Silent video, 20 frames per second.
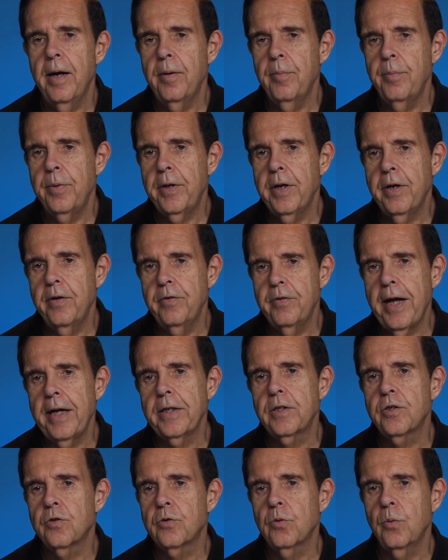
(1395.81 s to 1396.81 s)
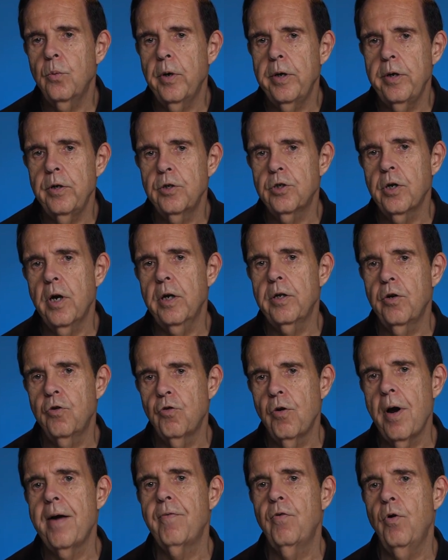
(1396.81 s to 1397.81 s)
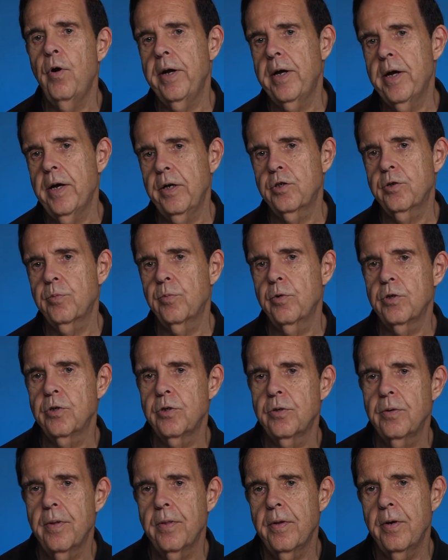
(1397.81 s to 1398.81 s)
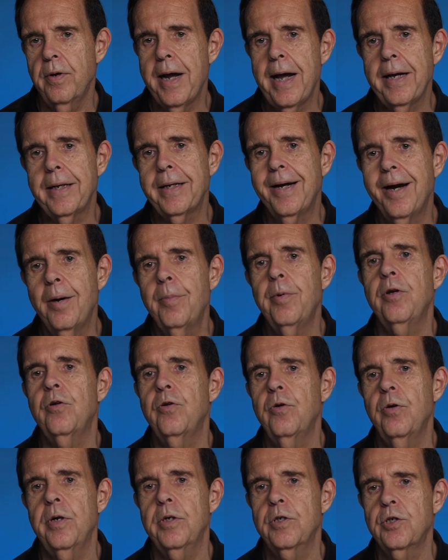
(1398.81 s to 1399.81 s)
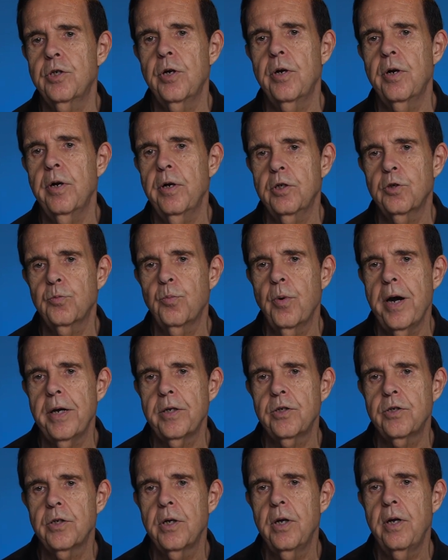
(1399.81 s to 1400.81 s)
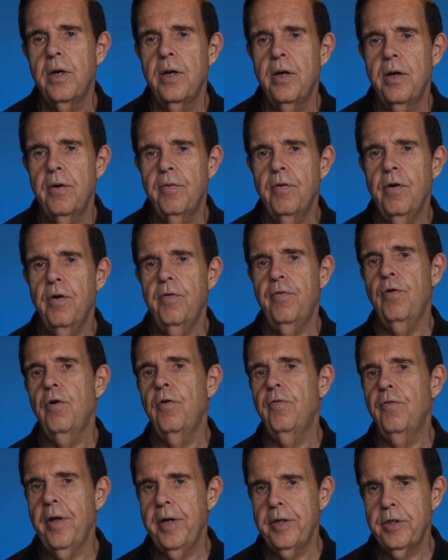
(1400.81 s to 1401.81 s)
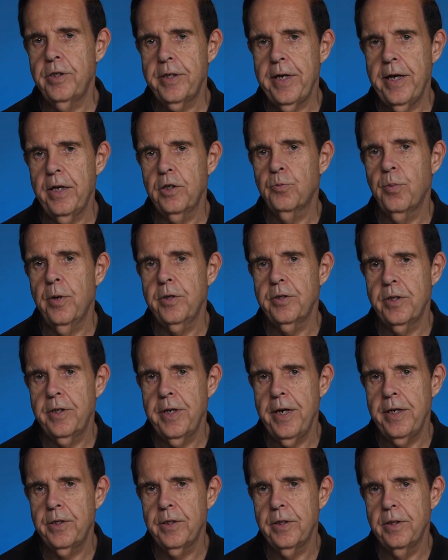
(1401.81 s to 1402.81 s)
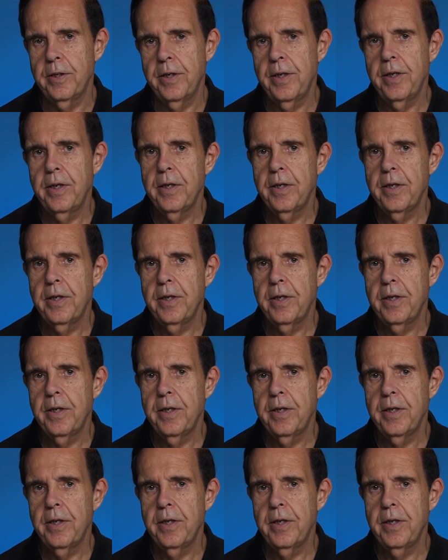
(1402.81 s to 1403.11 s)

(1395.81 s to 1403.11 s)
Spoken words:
because that's where you start to drive away customers. They're not coming to an Exterior Express for a full-fledged sales presentation.